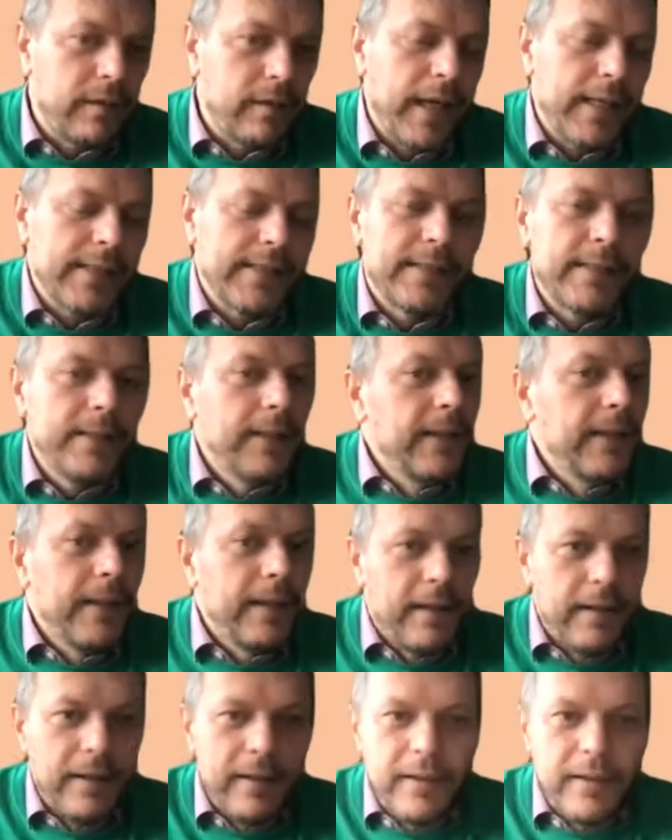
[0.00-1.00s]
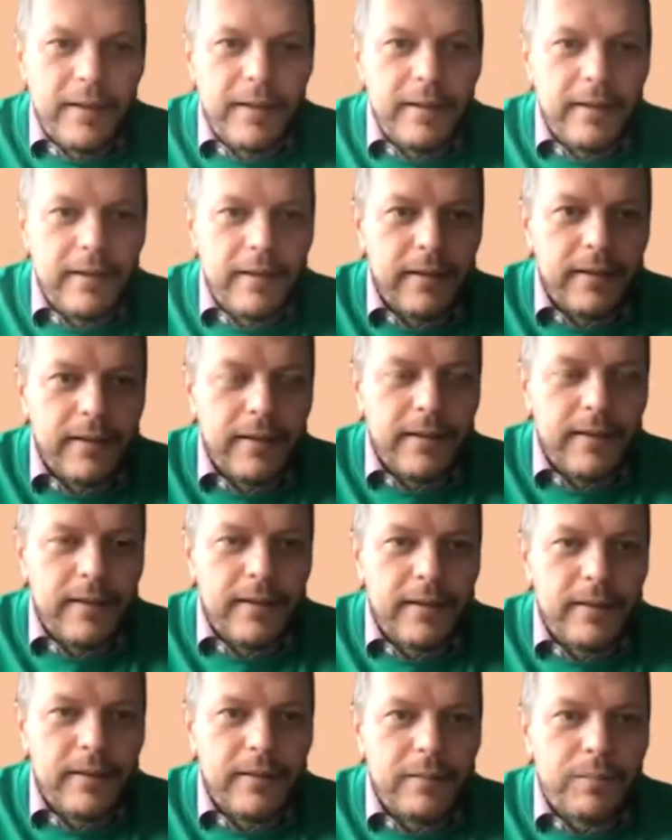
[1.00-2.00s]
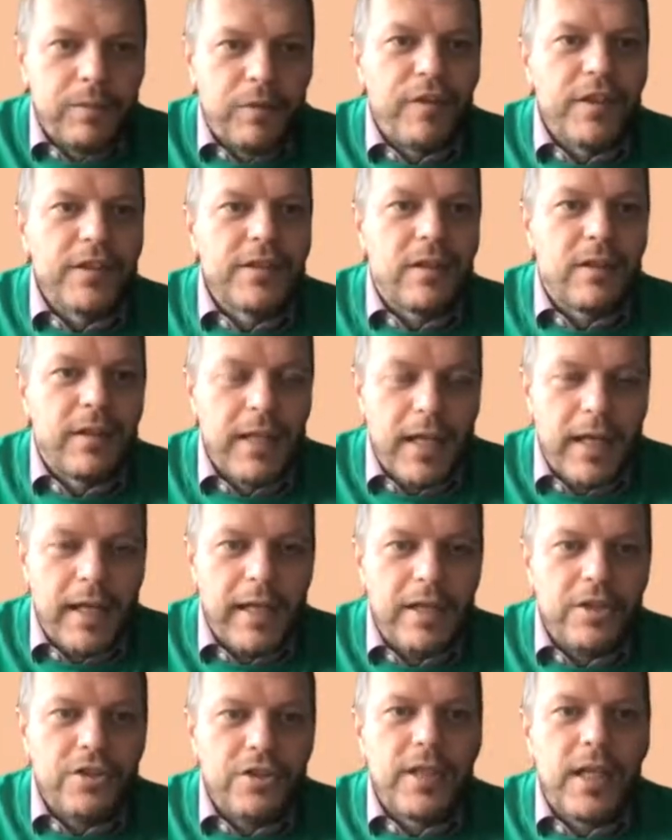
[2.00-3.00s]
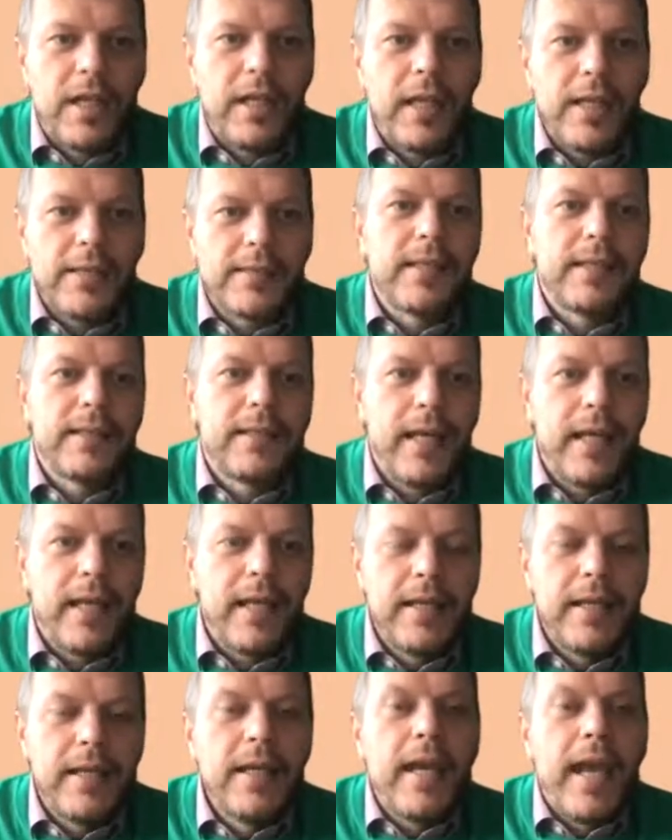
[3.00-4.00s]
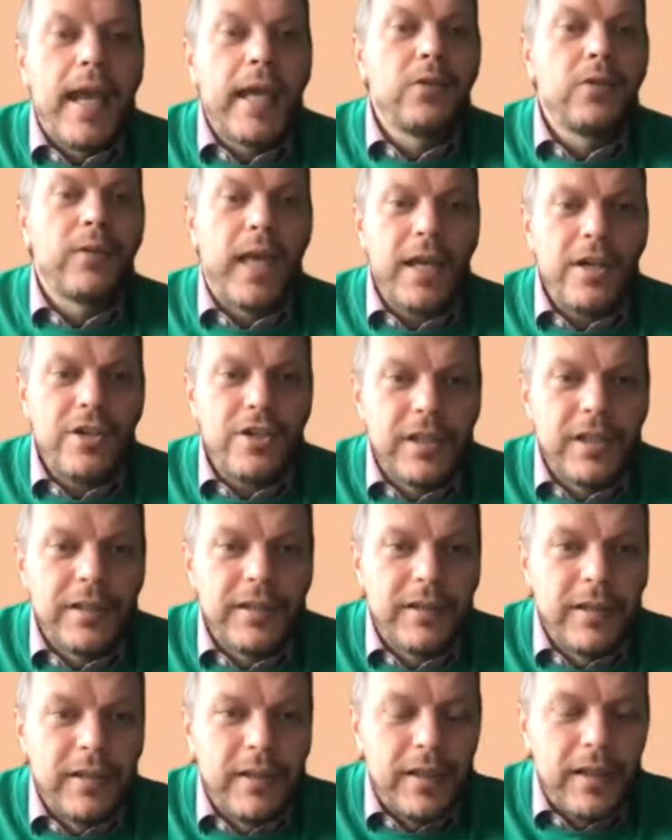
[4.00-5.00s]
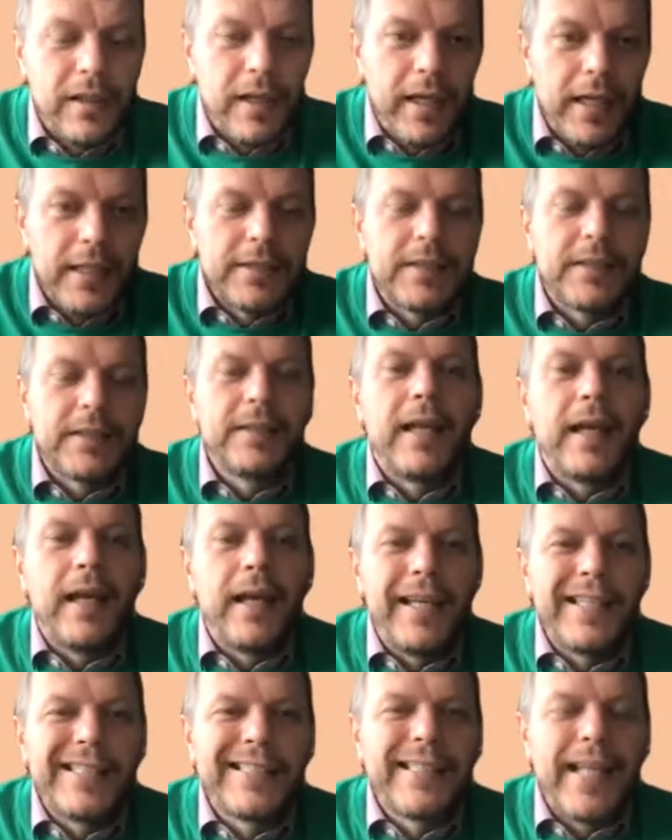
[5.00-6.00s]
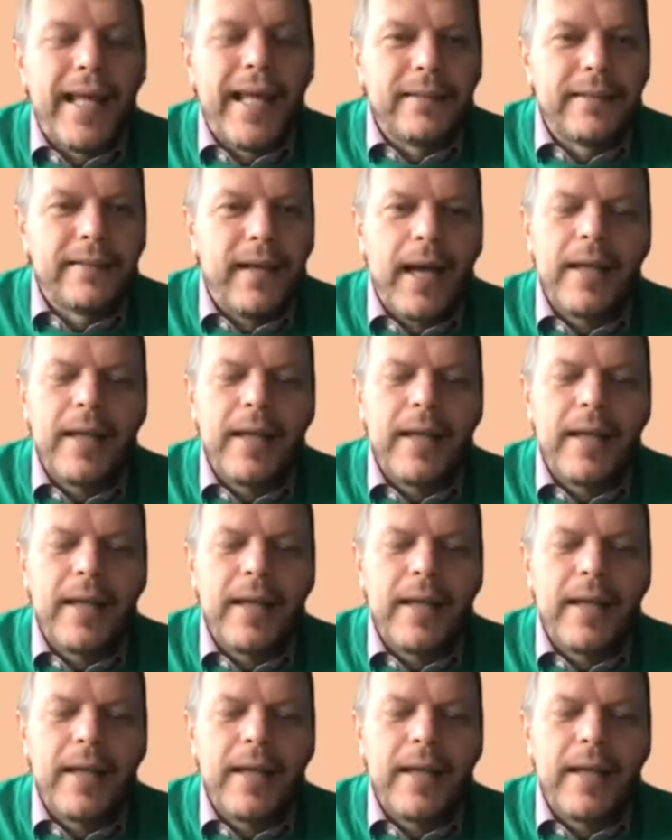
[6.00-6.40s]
As Professor Kerekes said yesterday, education is dead.